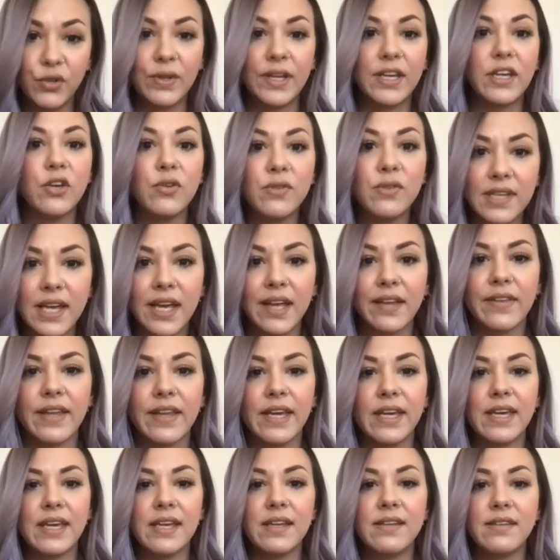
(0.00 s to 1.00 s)
Like you said,
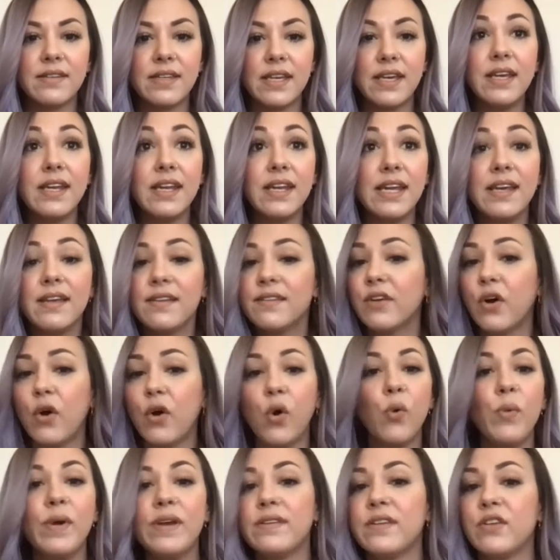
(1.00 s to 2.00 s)
like it is
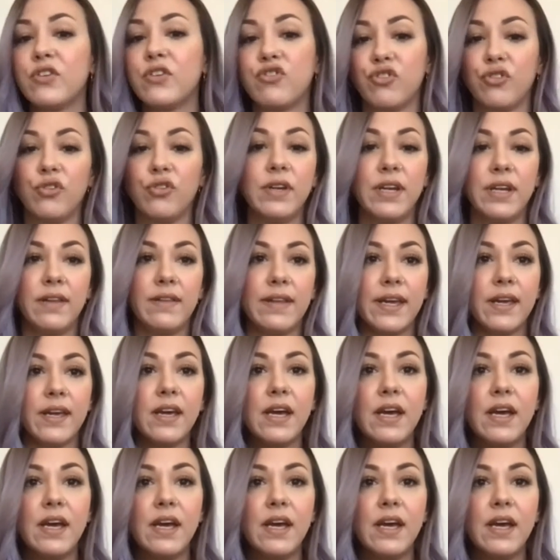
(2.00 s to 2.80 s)
always a journey. Like